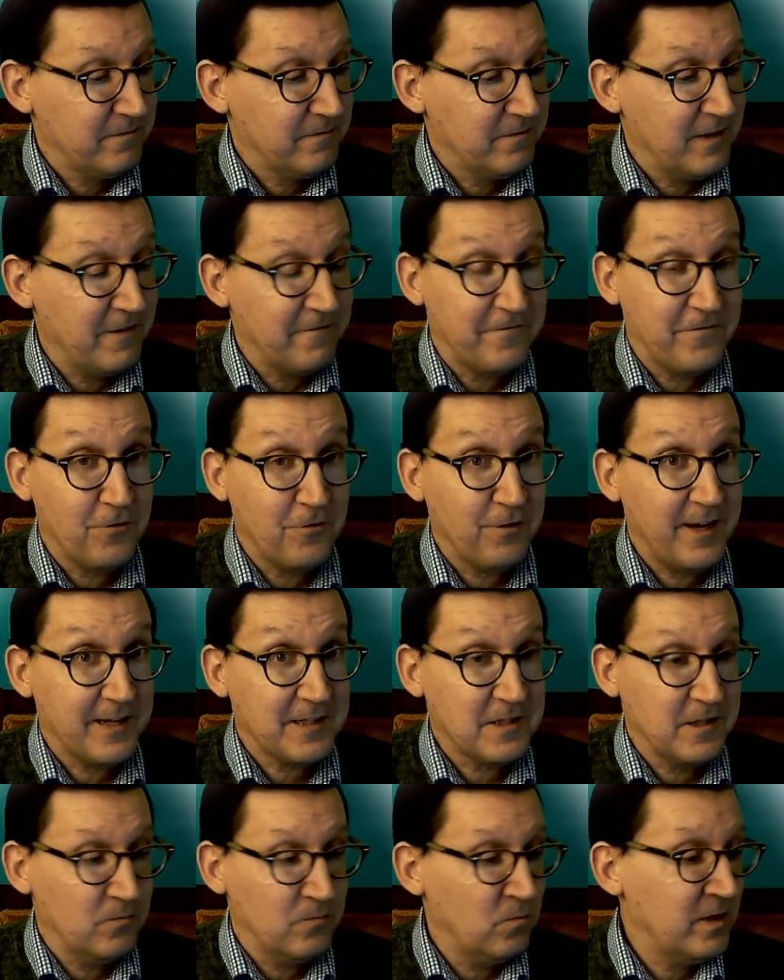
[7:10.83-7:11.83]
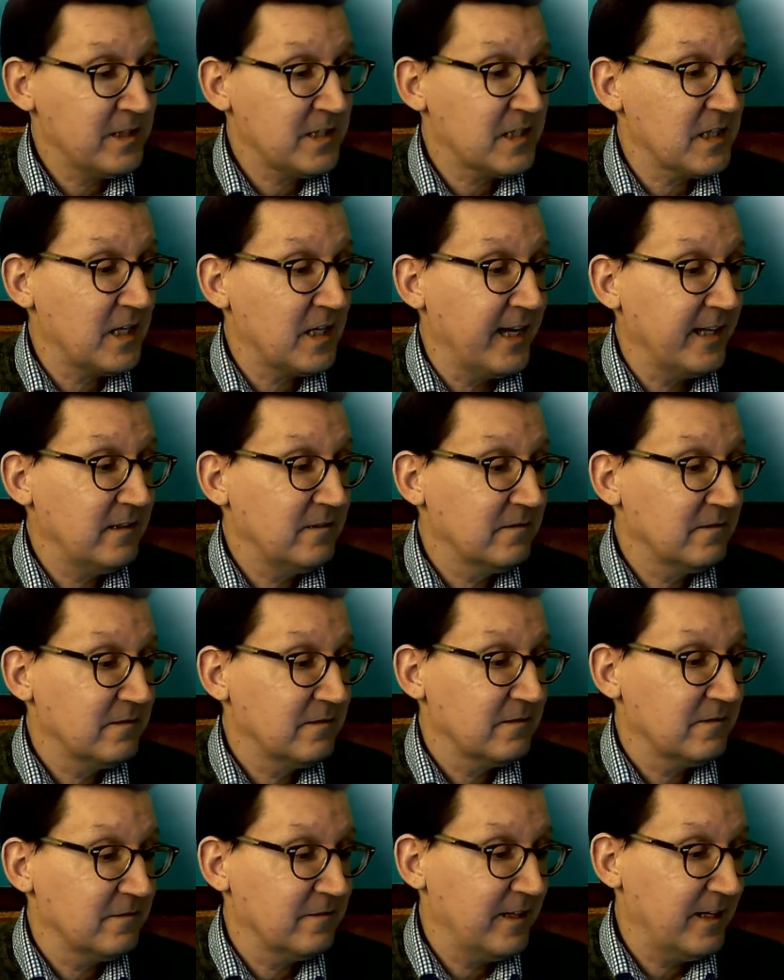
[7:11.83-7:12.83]
that 4x on one side,
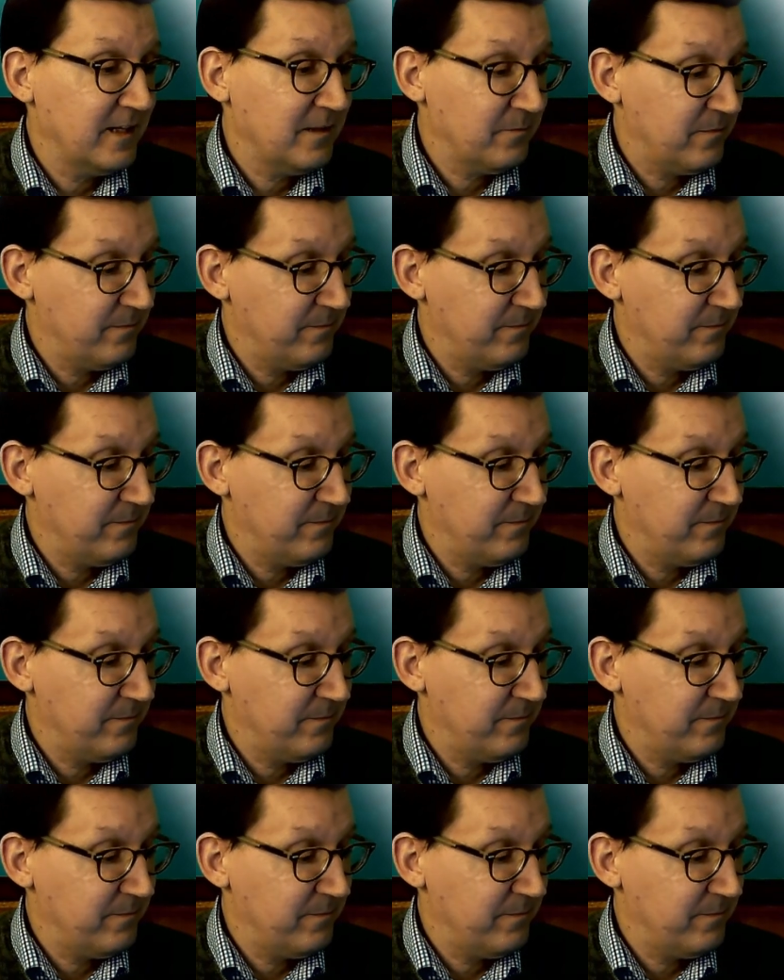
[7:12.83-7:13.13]
right,